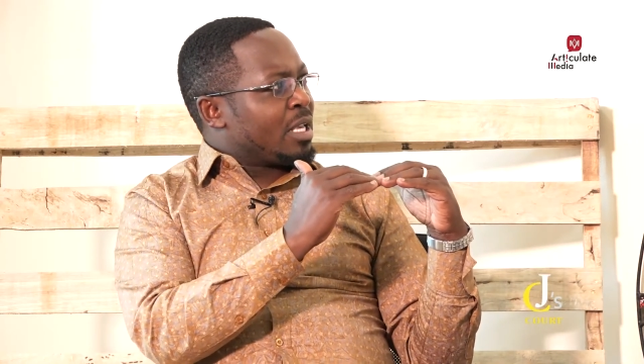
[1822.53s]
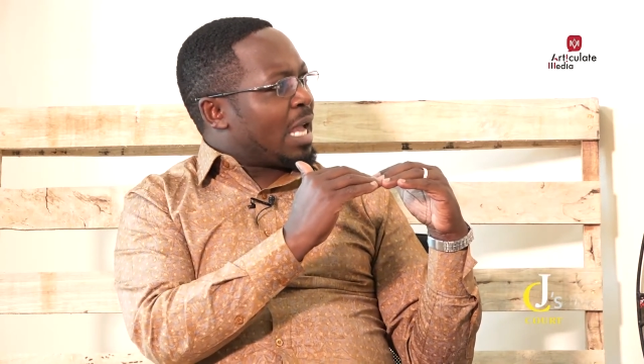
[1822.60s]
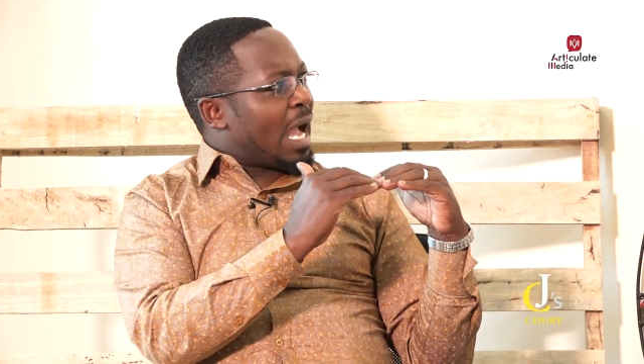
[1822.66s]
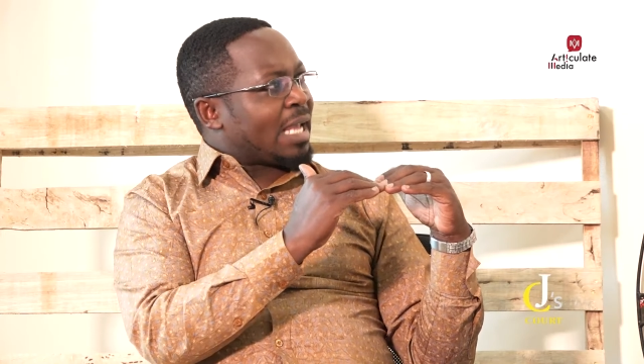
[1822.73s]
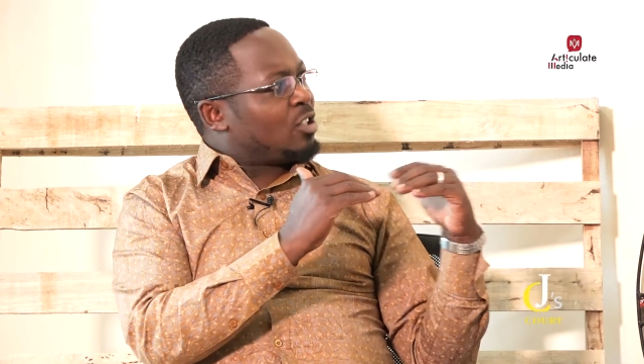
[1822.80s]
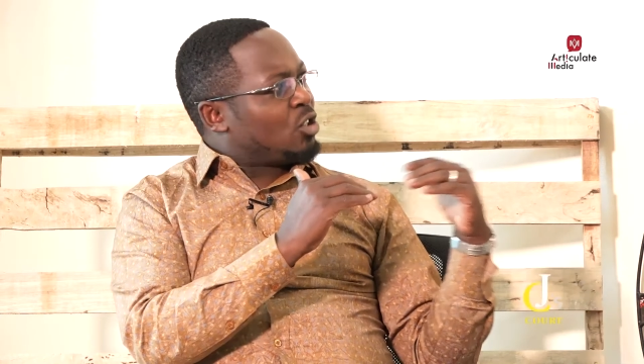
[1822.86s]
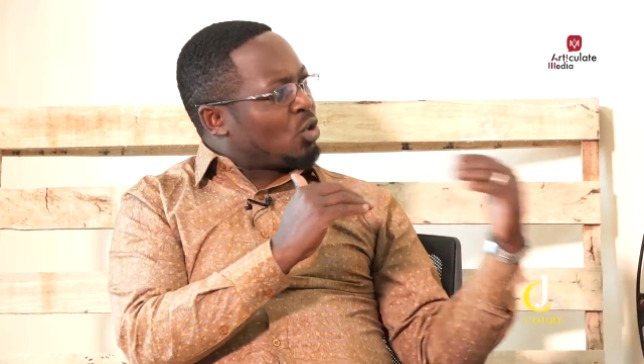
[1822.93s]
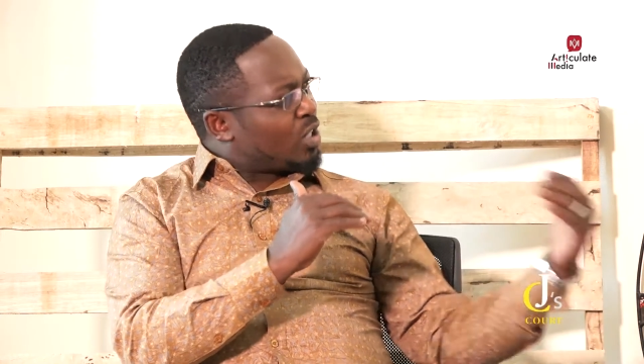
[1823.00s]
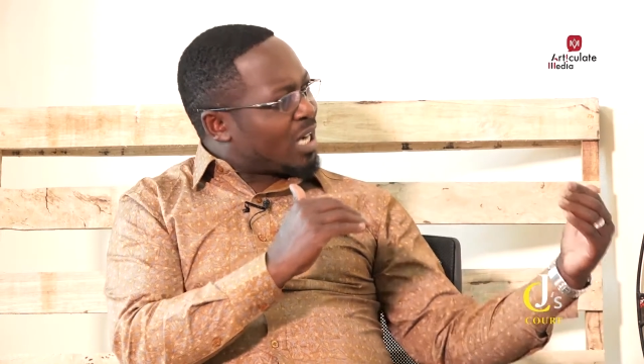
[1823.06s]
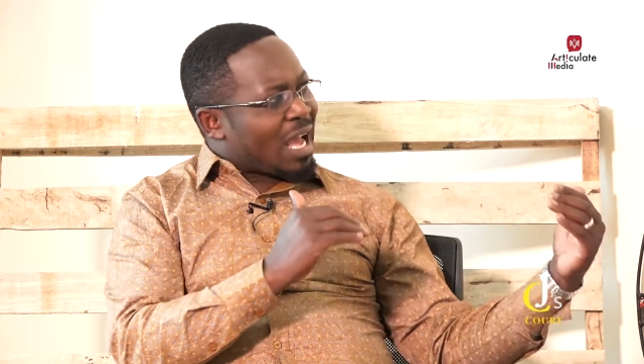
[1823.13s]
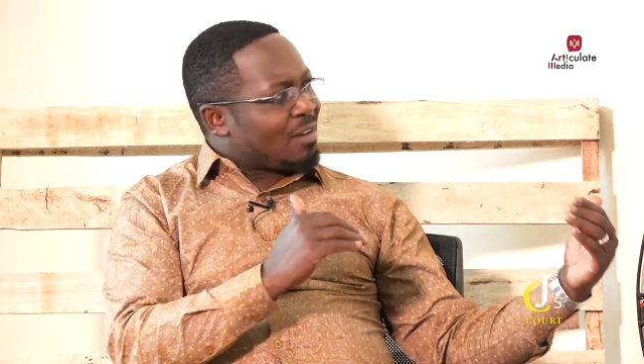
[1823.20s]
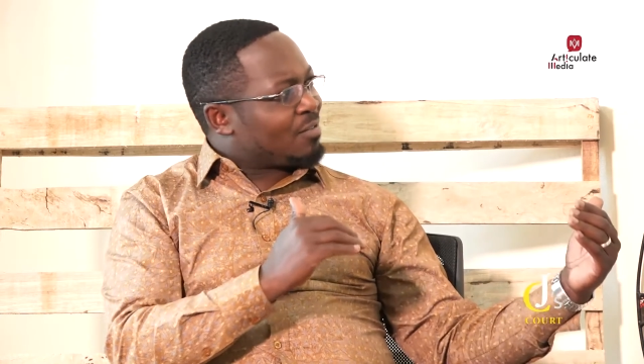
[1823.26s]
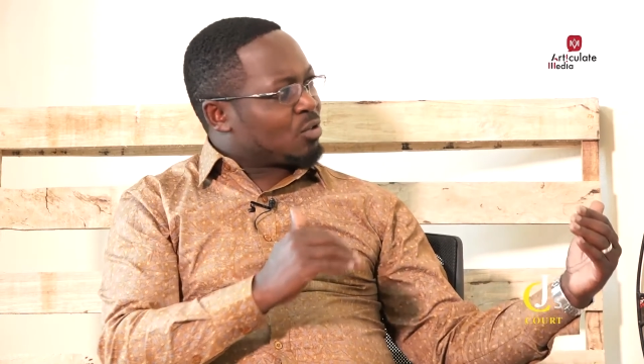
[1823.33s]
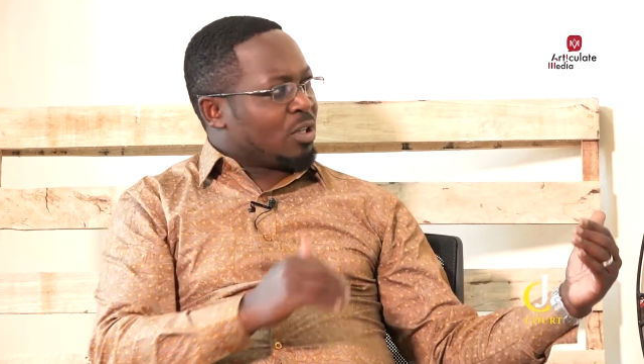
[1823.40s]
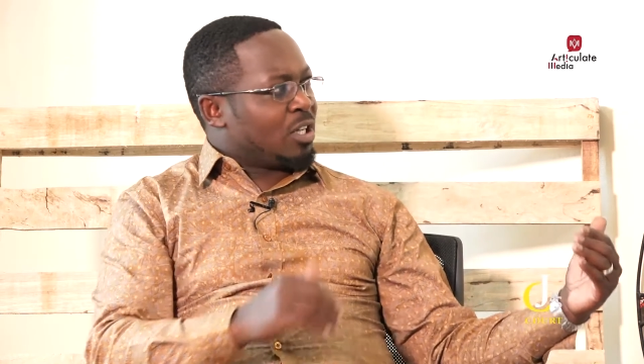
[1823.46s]
I don't
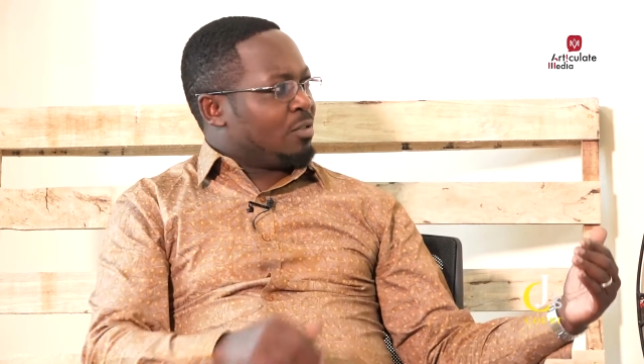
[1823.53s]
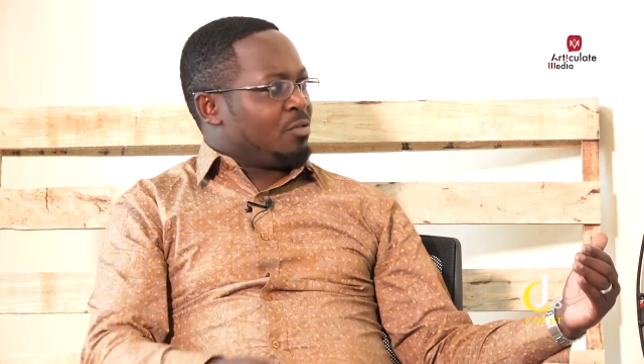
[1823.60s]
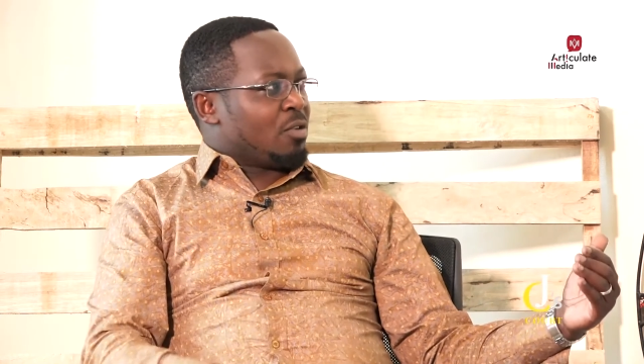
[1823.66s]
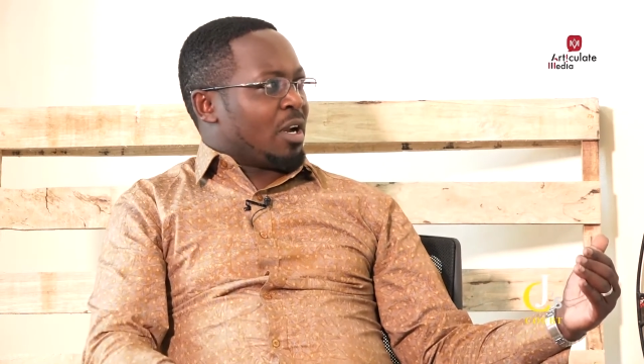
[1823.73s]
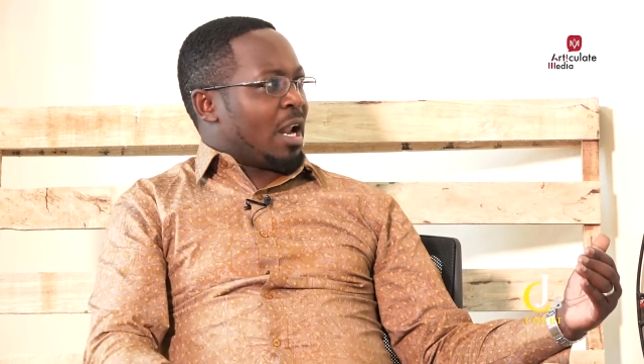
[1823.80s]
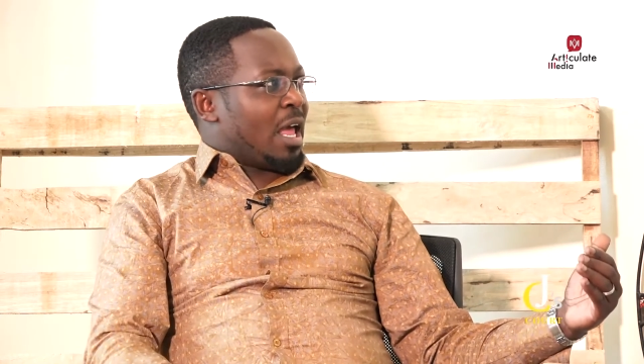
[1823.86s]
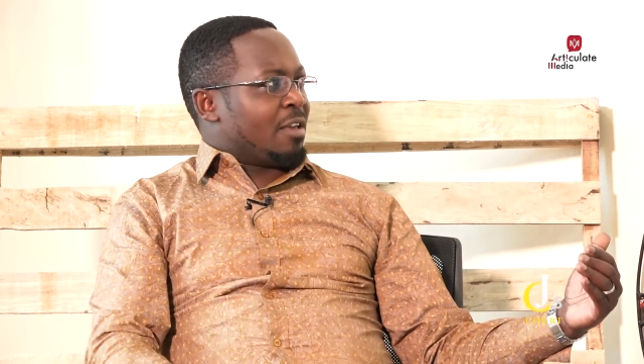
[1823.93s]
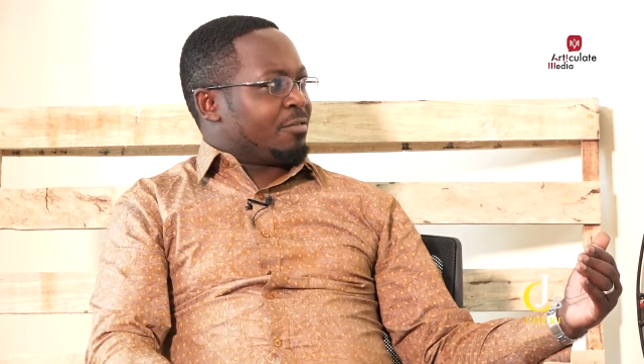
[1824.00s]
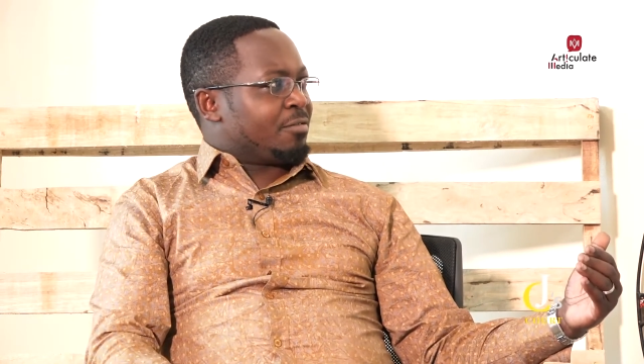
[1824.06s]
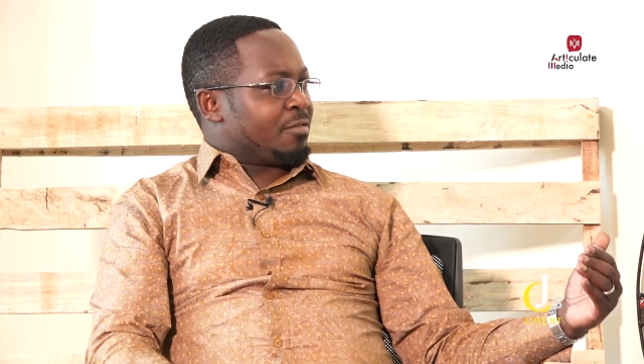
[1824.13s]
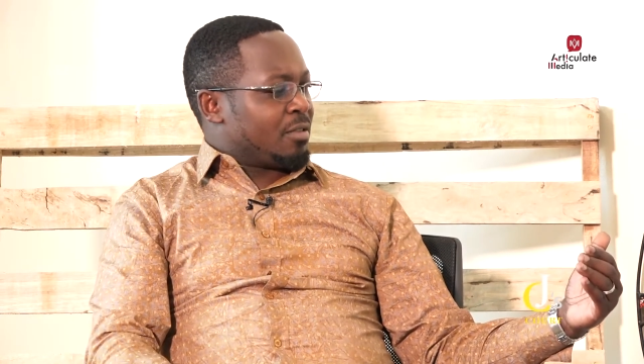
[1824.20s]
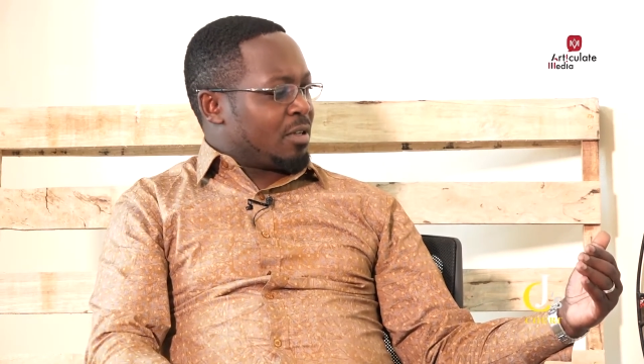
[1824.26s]
have to live your life.